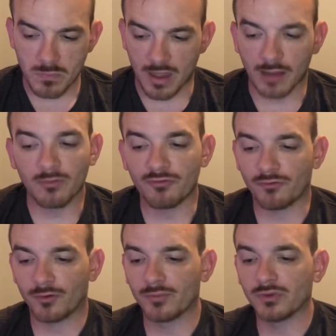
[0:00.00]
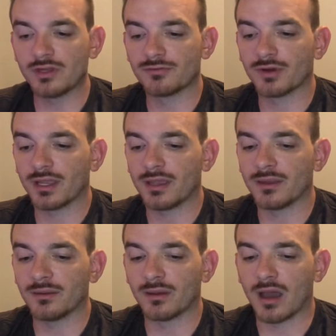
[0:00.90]
a firm believer
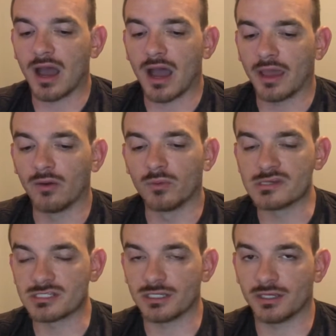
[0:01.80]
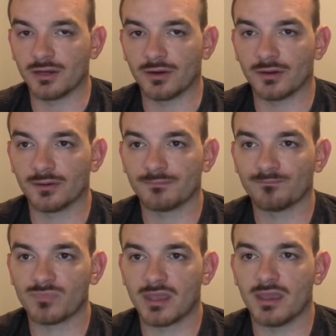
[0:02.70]
in, I don't want to sit
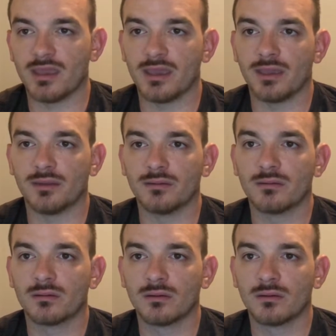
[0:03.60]
here and